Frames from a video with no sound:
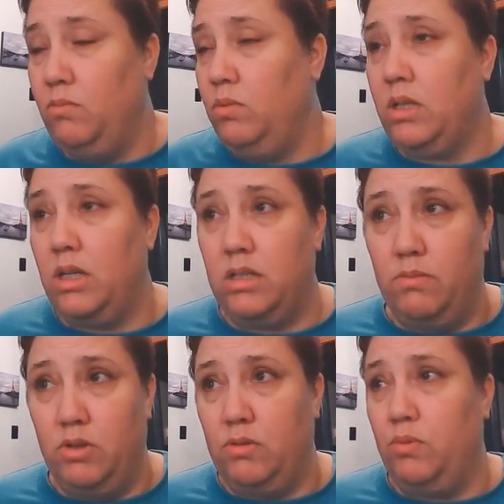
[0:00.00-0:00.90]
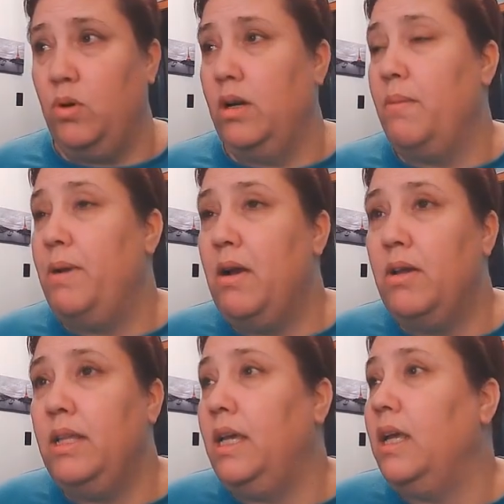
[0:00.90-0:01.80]
with customer support,
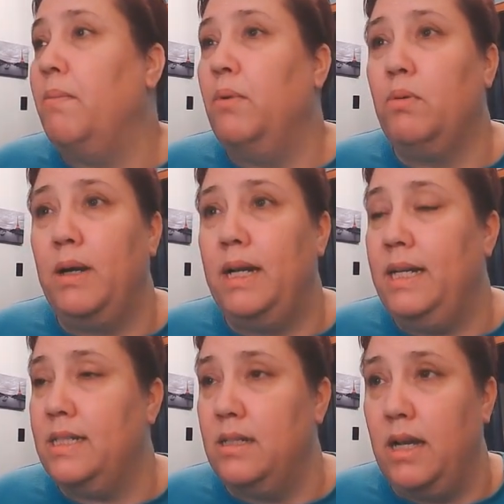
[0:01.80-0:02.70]
apparently BookBite is not